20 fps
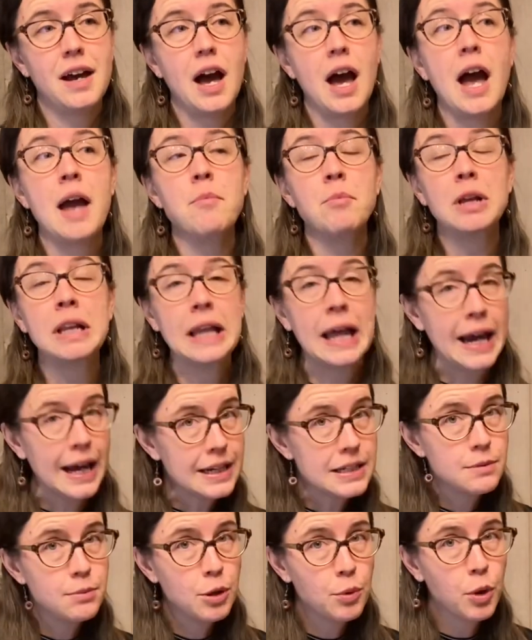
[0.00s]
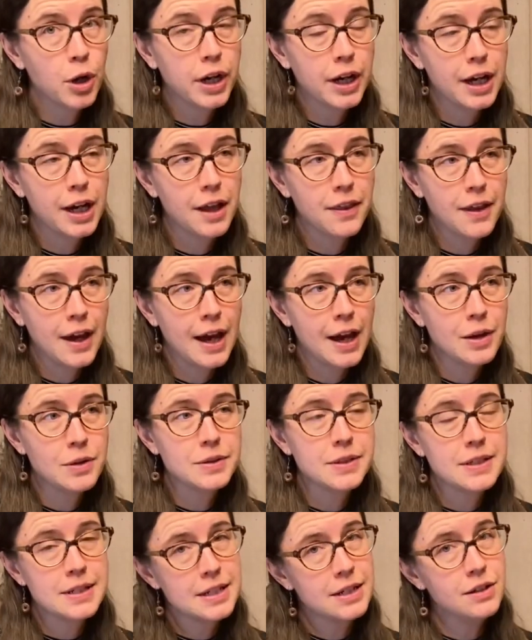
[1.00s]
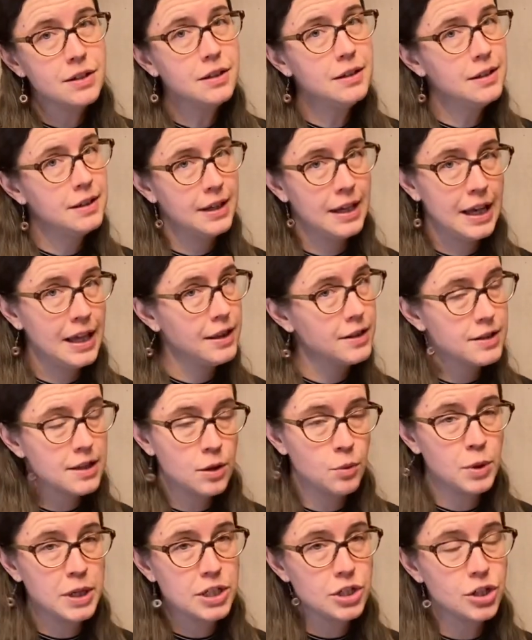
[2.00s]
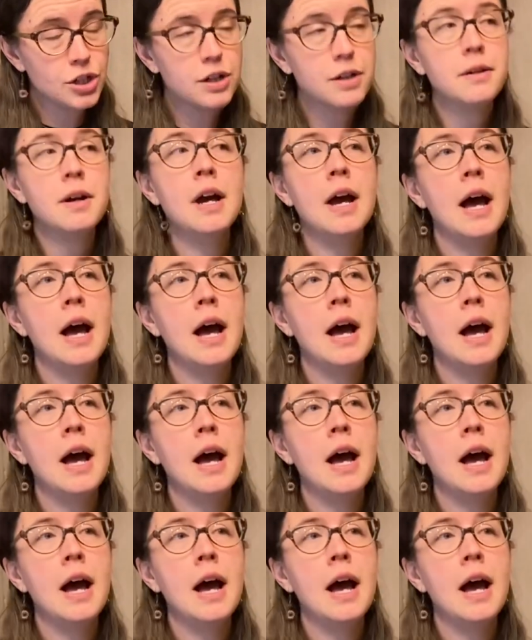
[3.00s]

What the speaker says: I'm glad to be working on the house still into the winter.